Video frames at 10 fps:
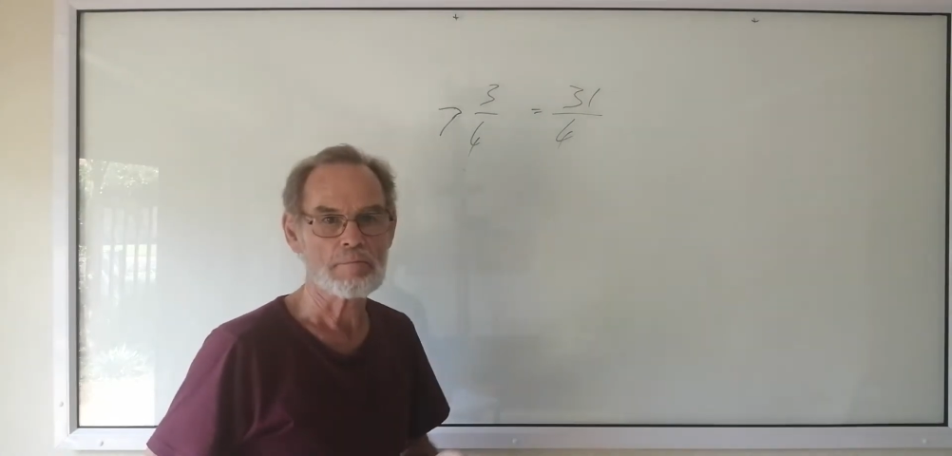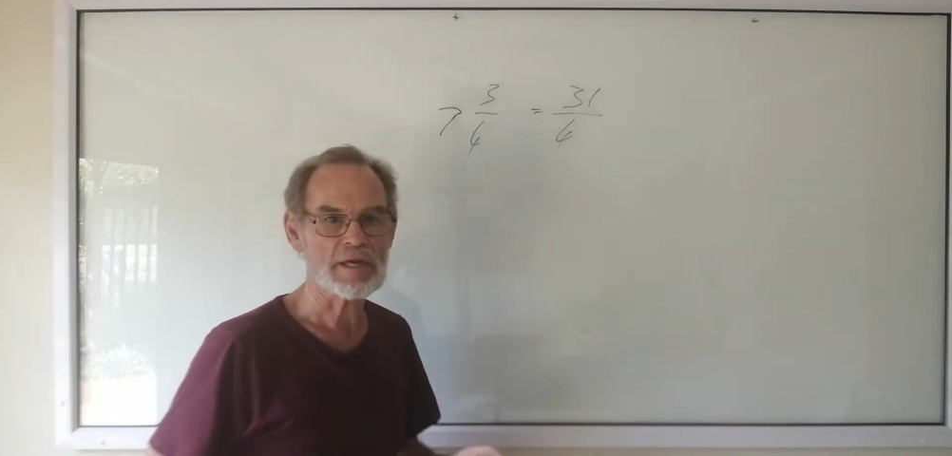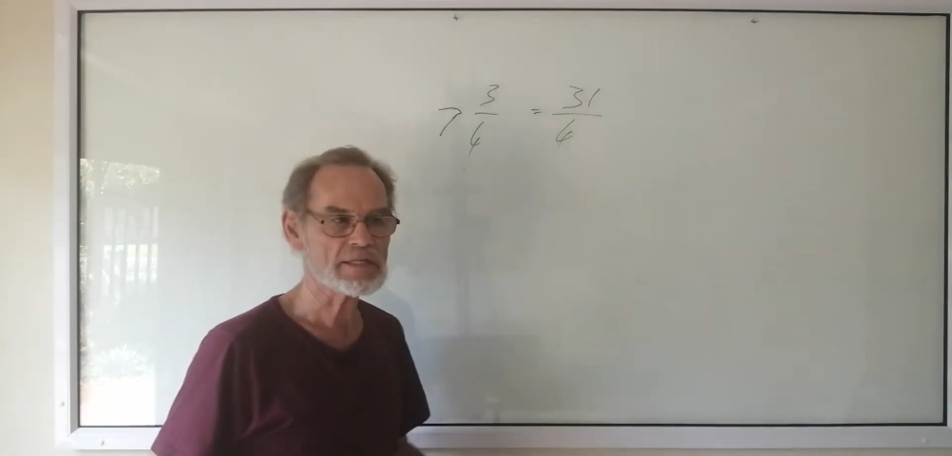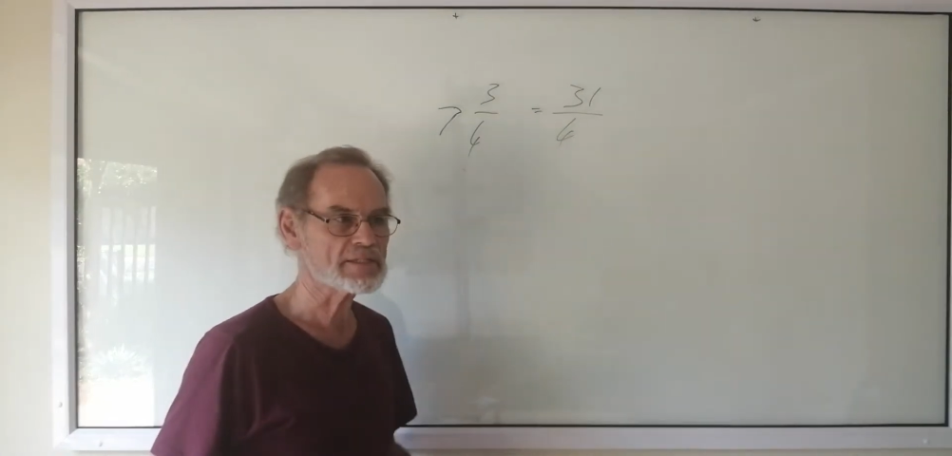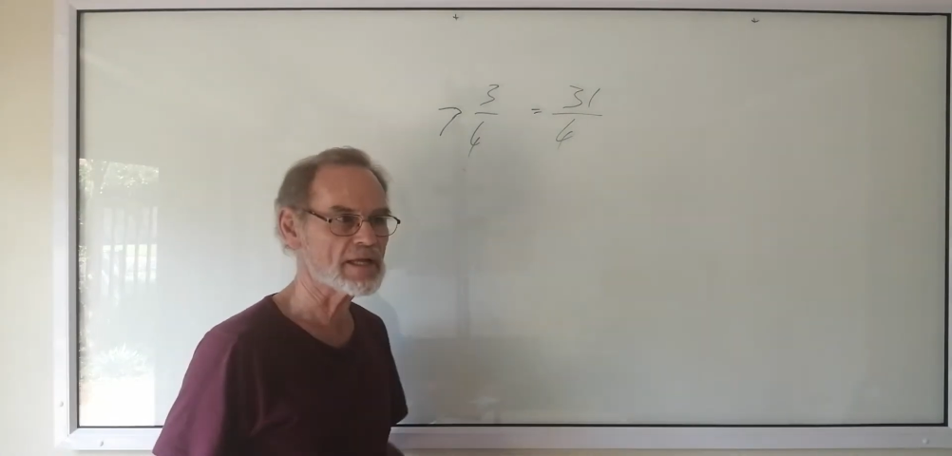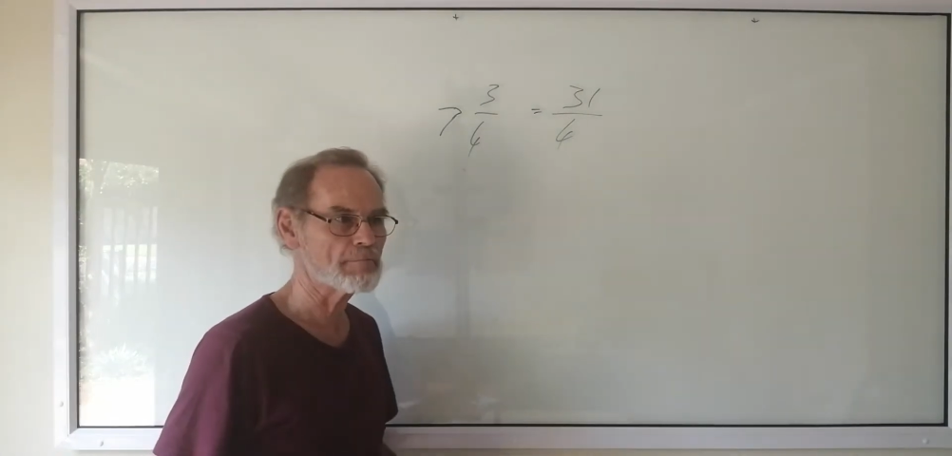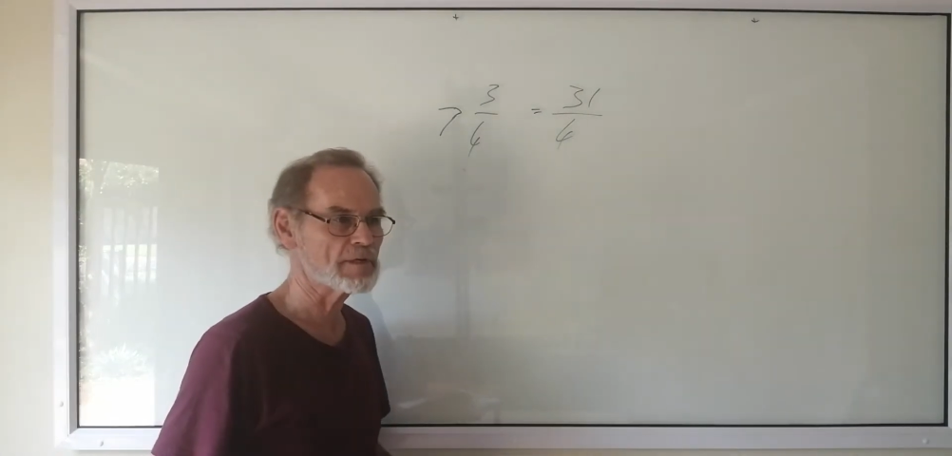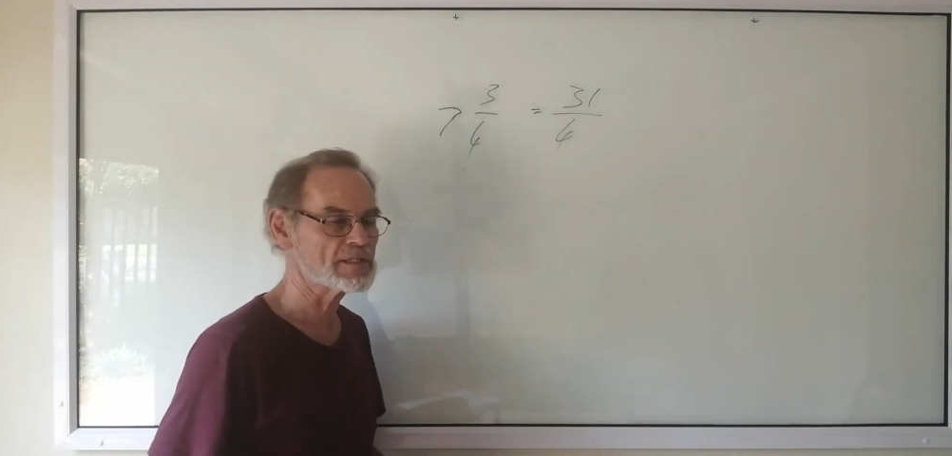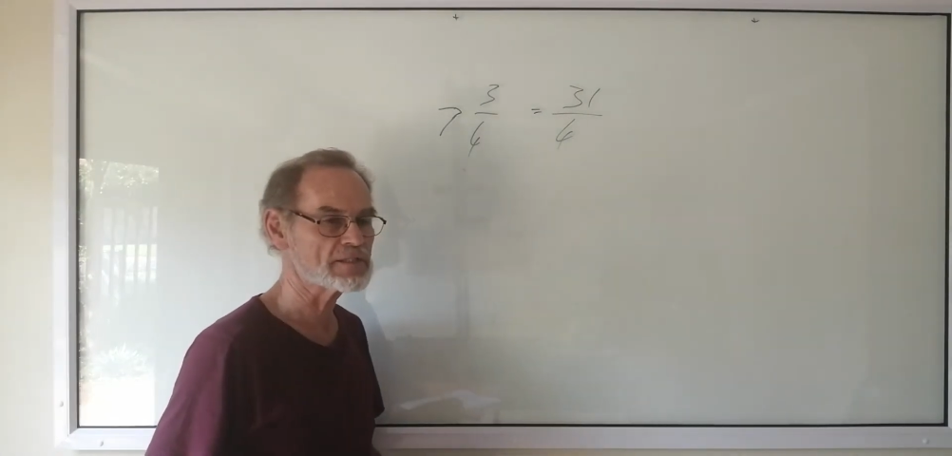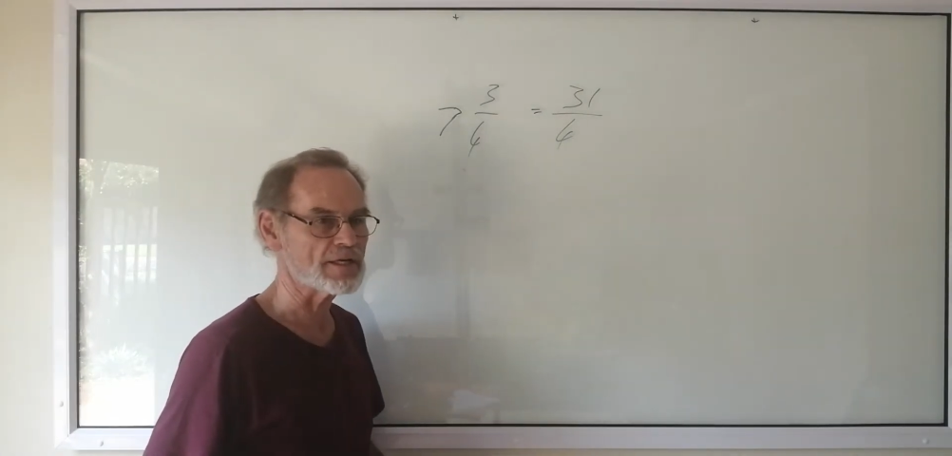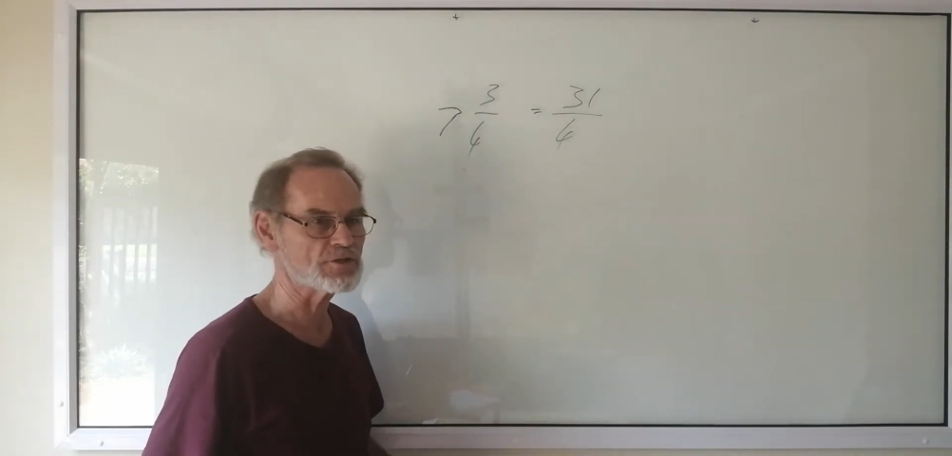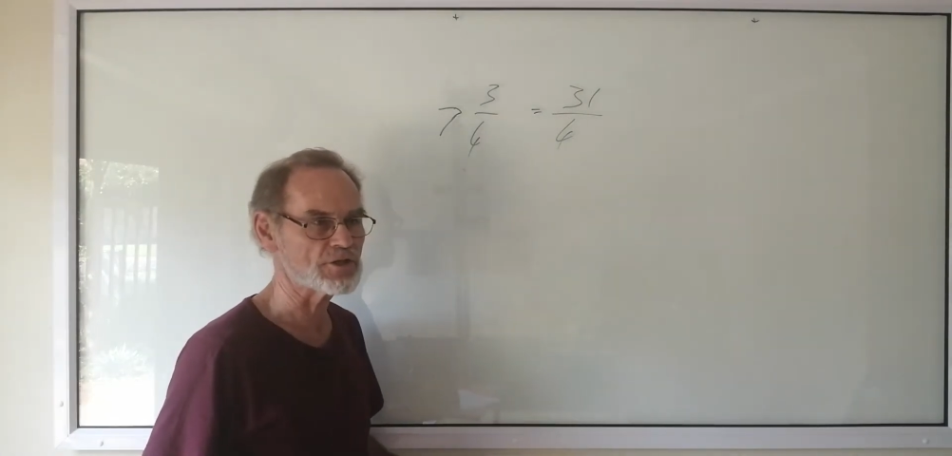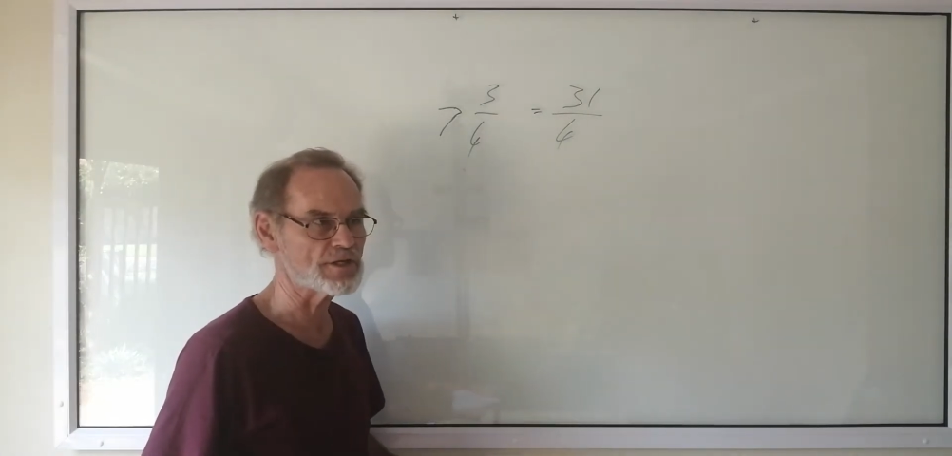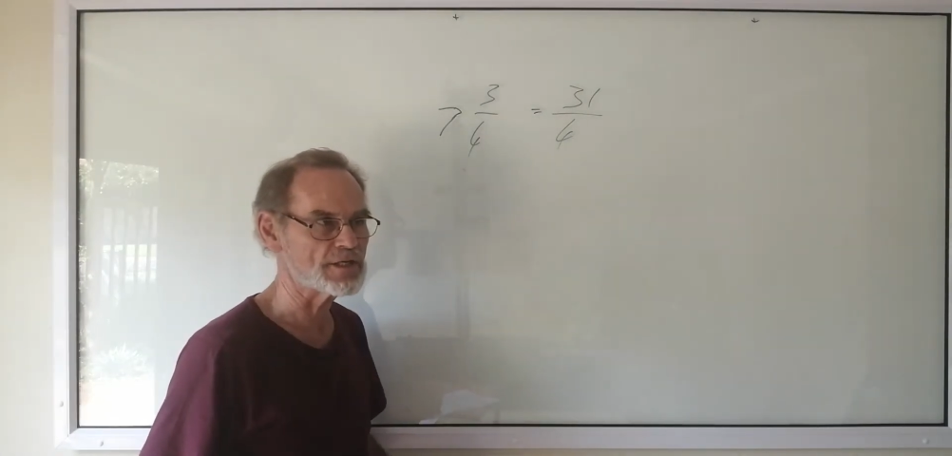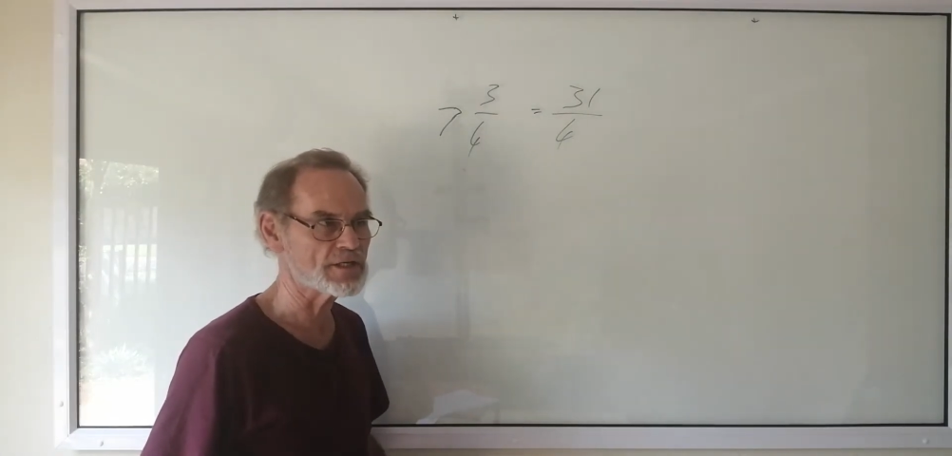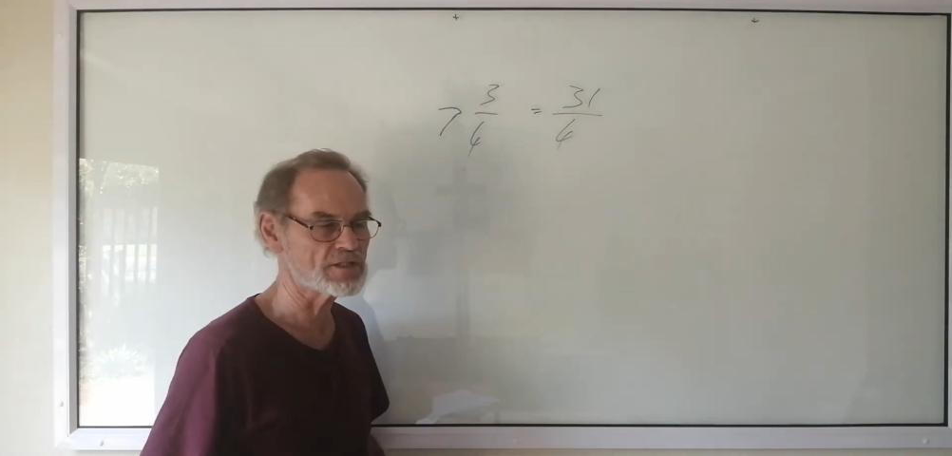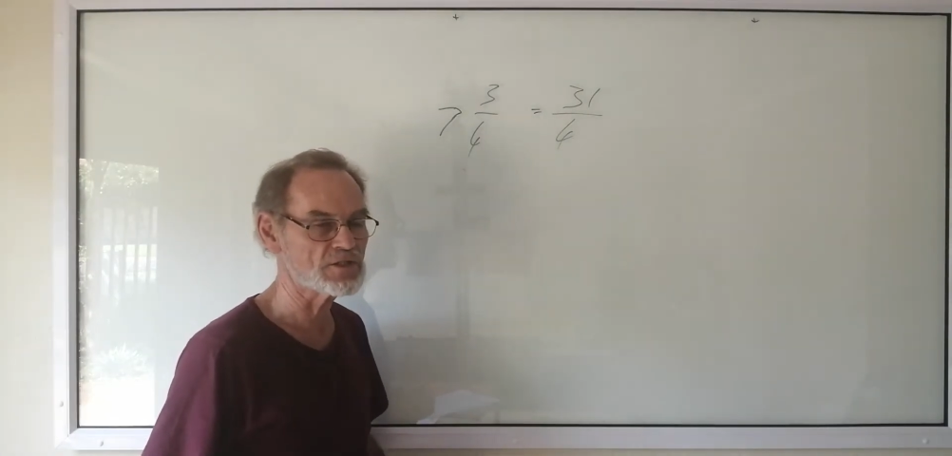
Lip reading: Mixed numbers, engineers